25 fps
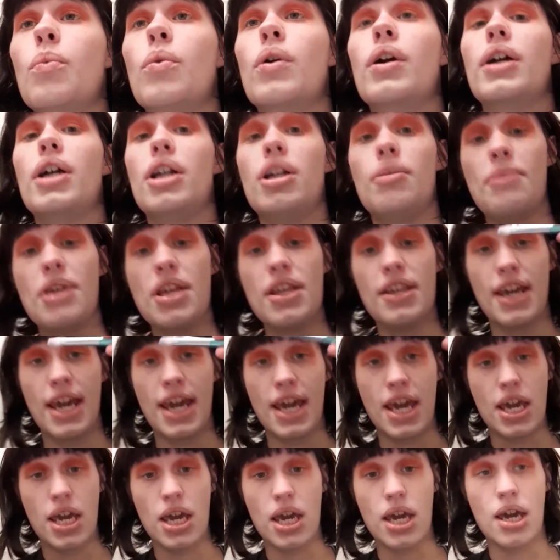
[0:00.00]
We're going to be
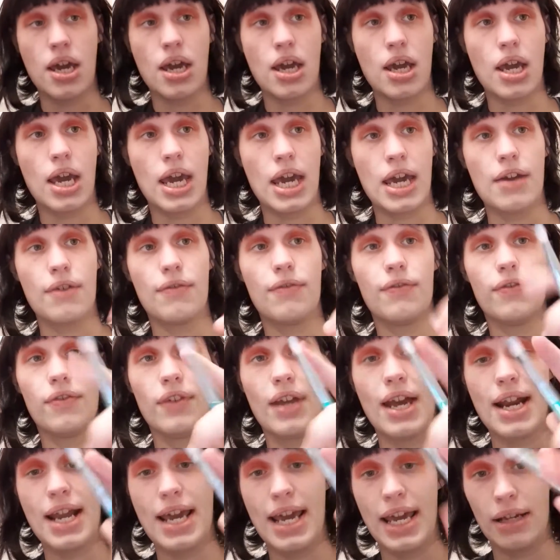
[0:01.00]
taking a
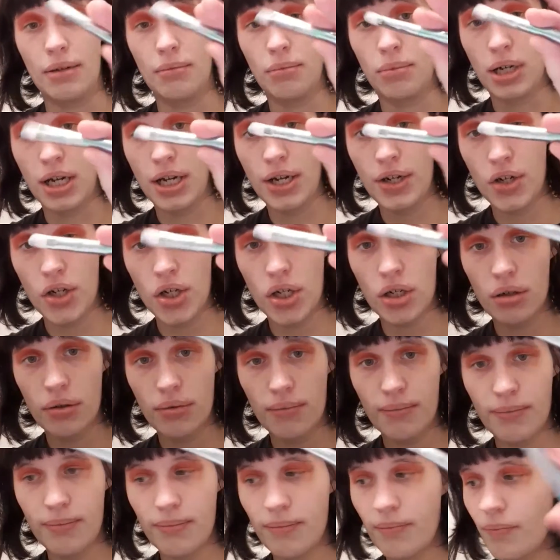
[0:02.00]
flathead brush,
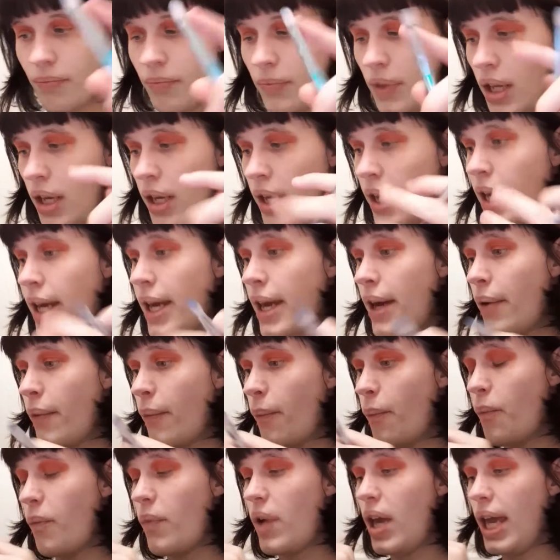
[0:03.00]

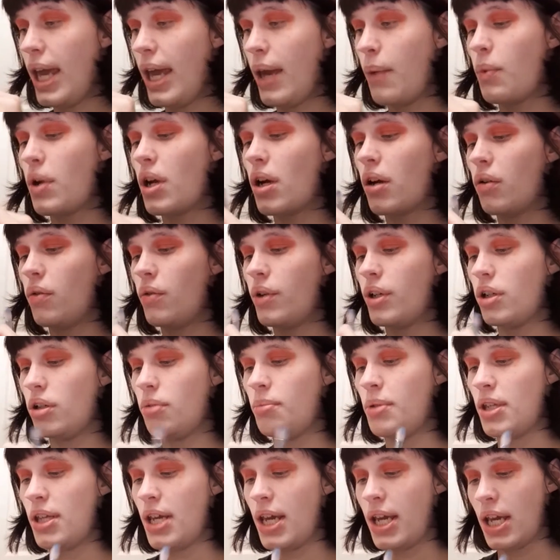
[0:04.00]
and we're going to
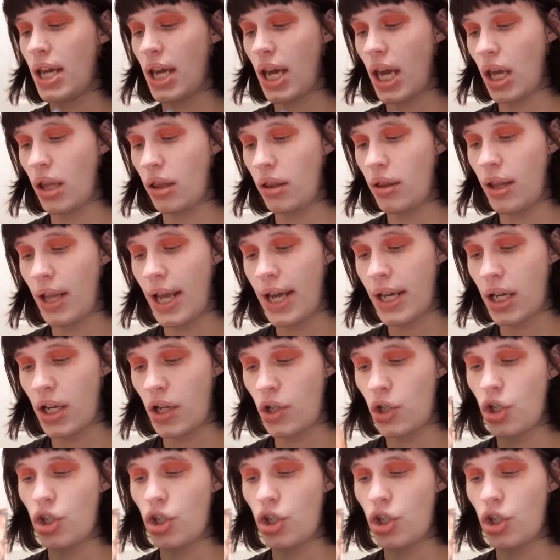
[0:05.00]
be taking it like a